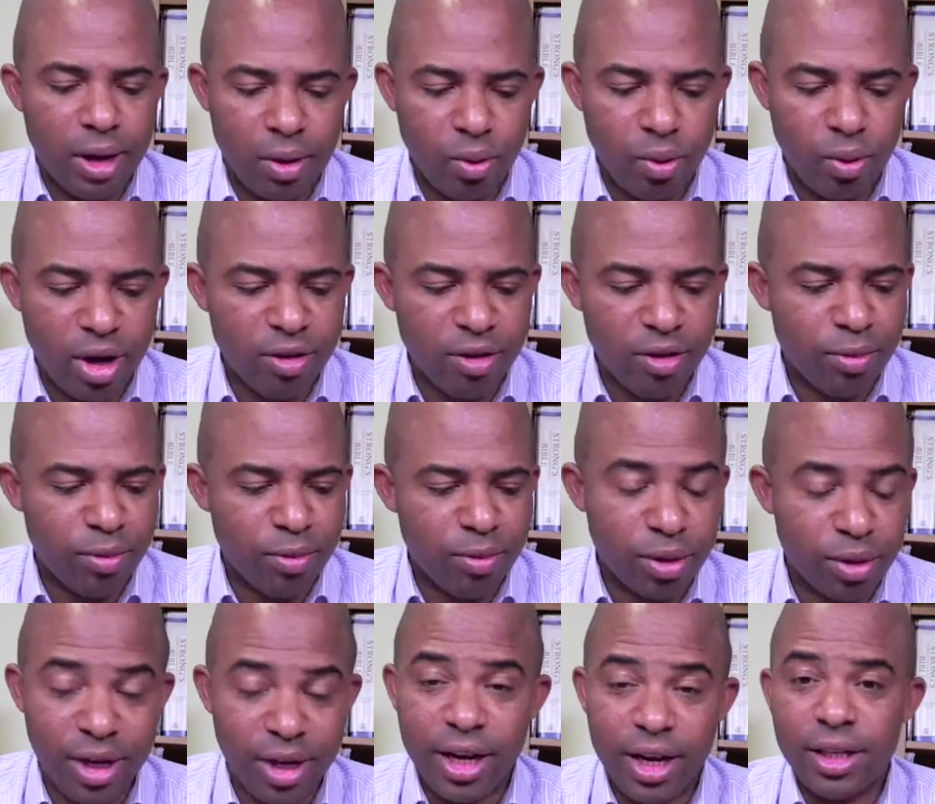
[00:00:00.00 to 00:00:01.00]
Uh, we
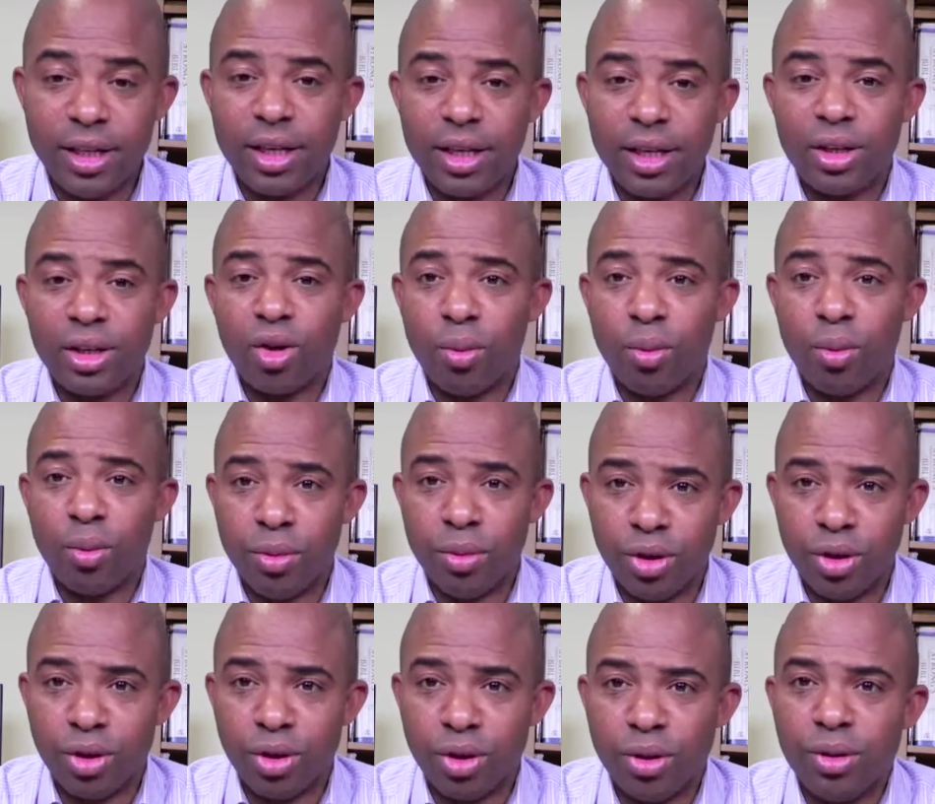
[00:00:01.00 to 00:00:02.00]
have been ordained and
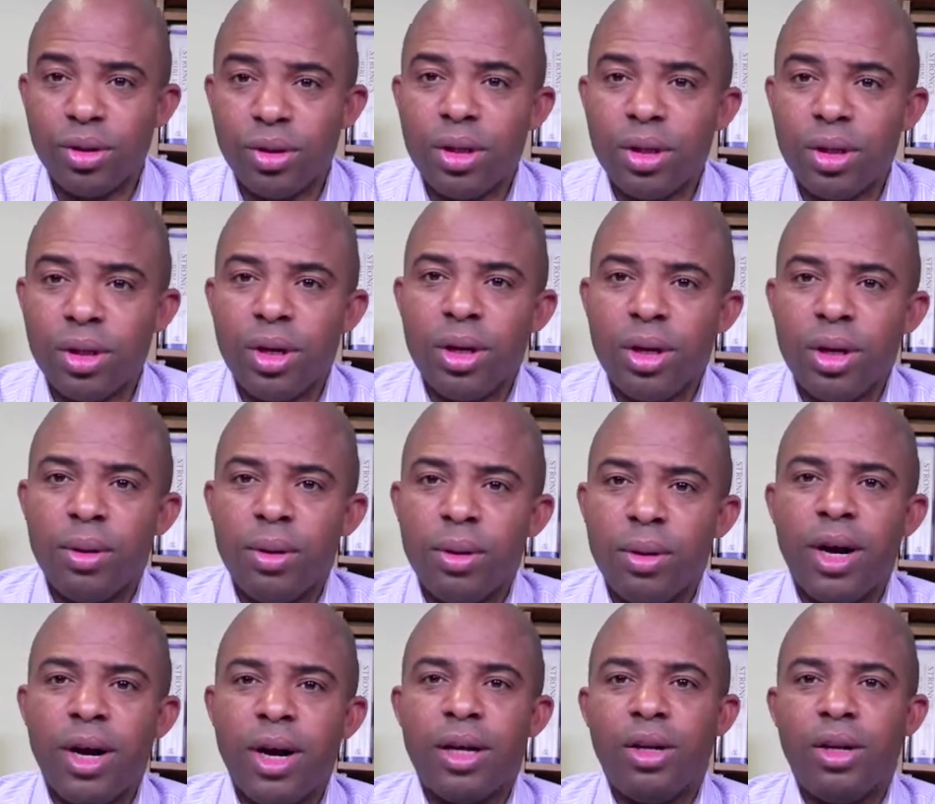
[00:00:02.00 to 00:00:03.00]
commissioned
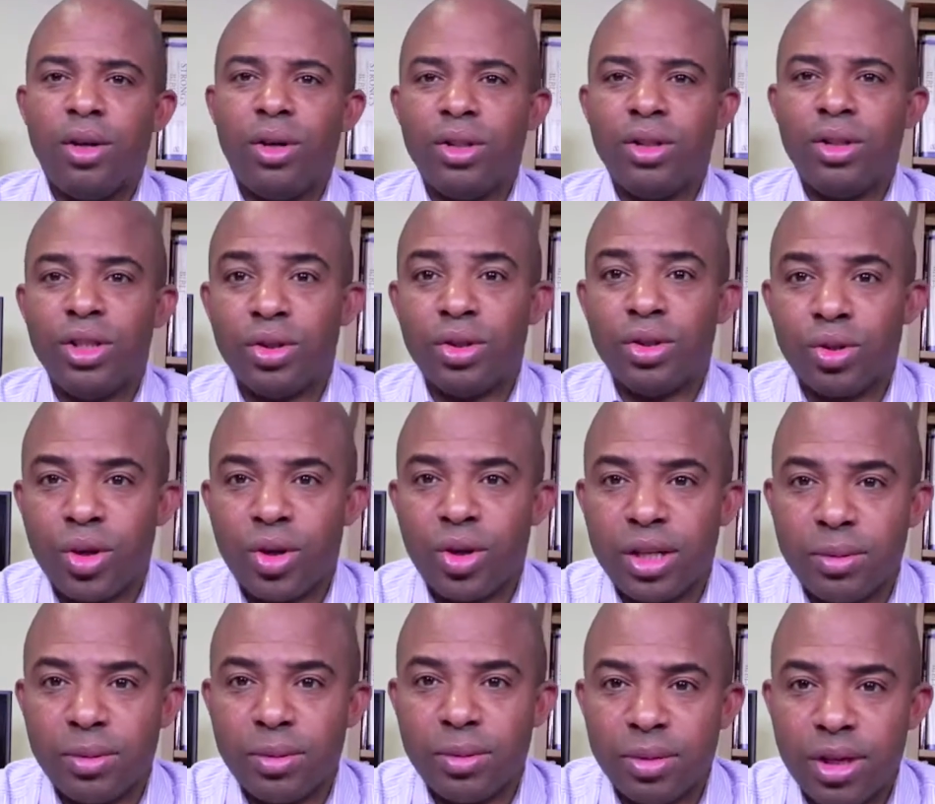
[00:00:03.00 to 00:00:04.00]
by the Lord
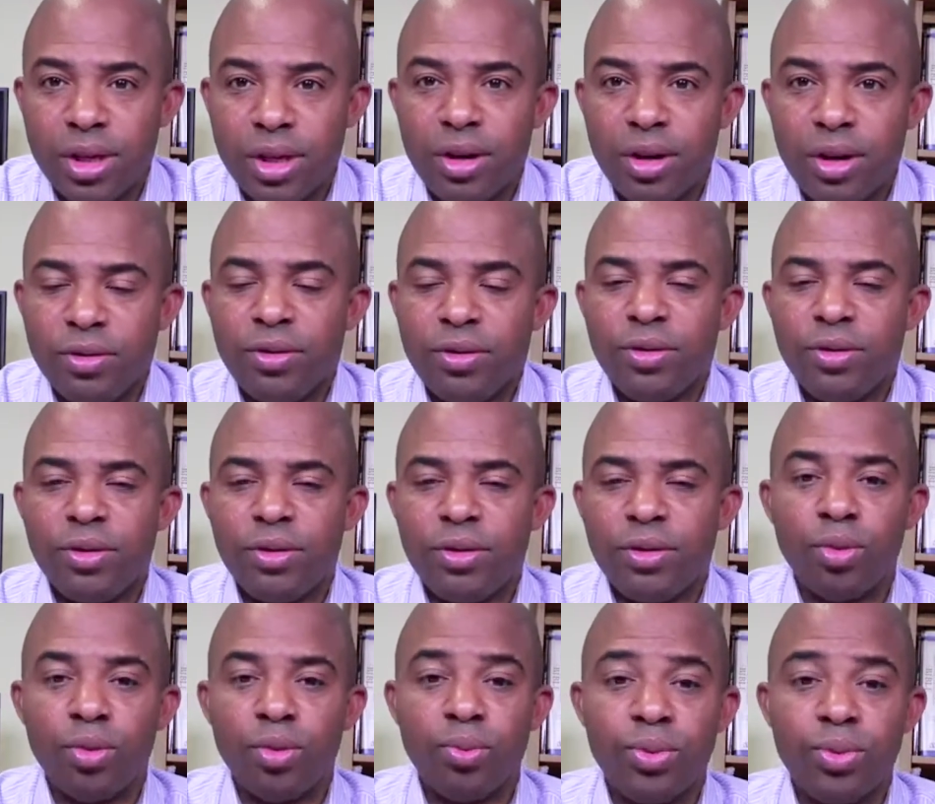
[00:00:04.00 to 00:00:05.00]
Jesus Christ Himself
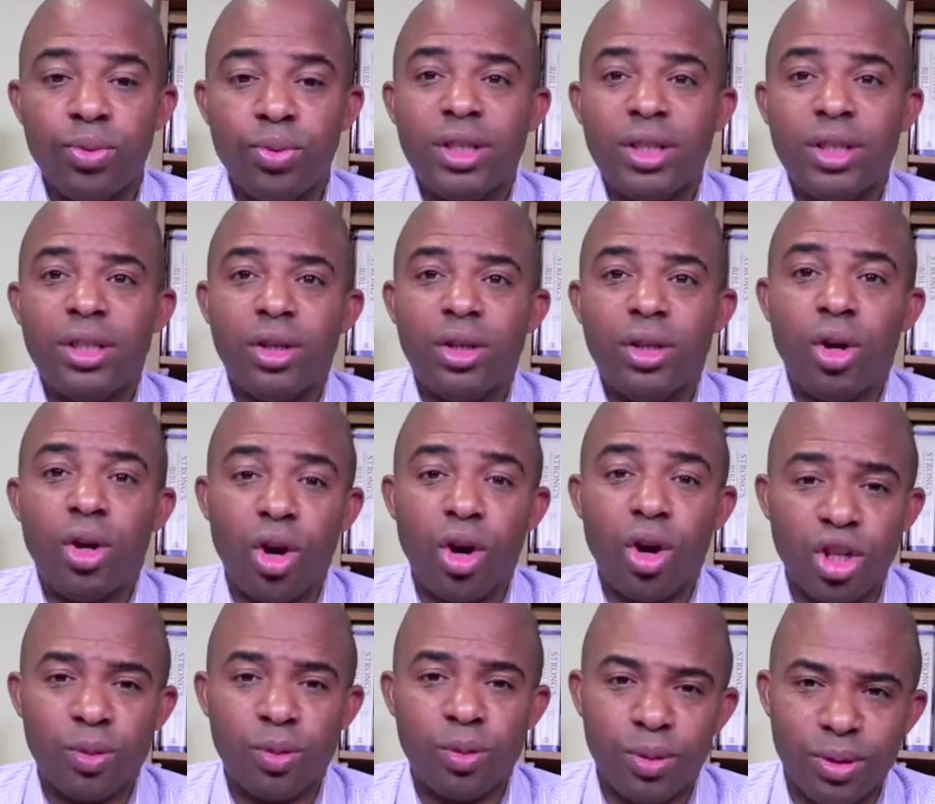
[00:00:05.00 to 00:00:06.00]
to preach
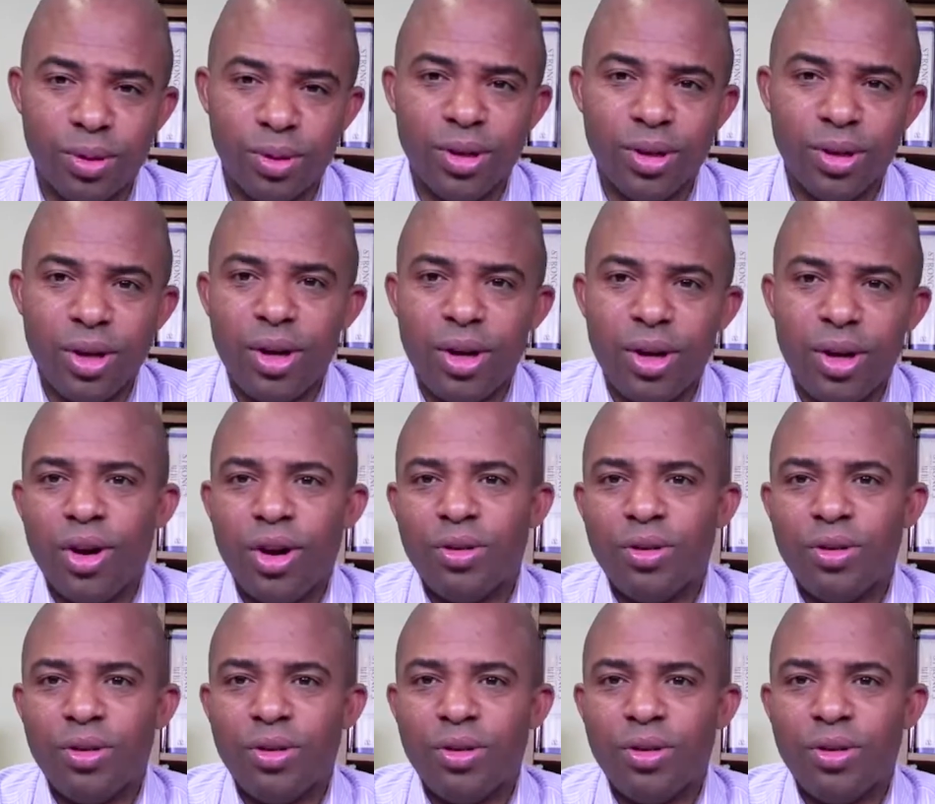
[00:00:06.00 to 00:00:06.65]
the gospel